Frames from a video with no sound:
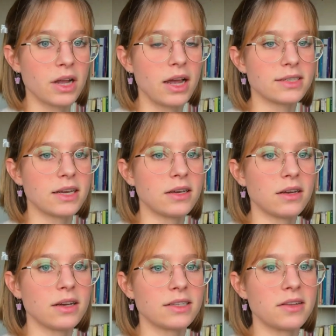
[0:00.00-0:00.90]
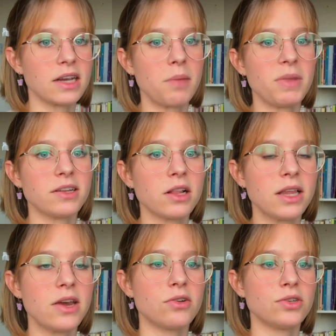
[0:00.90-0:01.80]
as I think I made
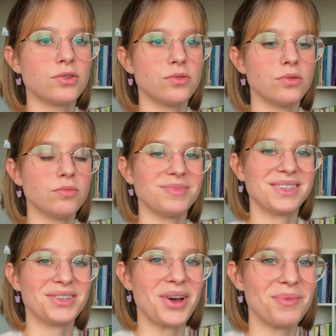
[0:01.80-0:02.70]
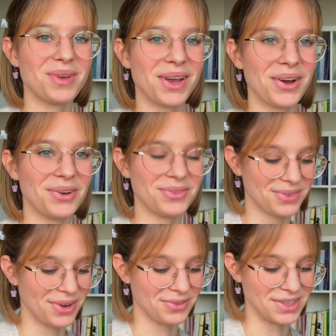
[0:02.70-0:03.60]
clear to the topic
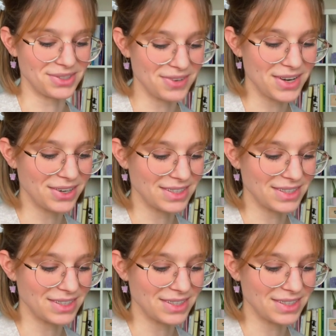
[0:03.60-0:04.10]
of this video,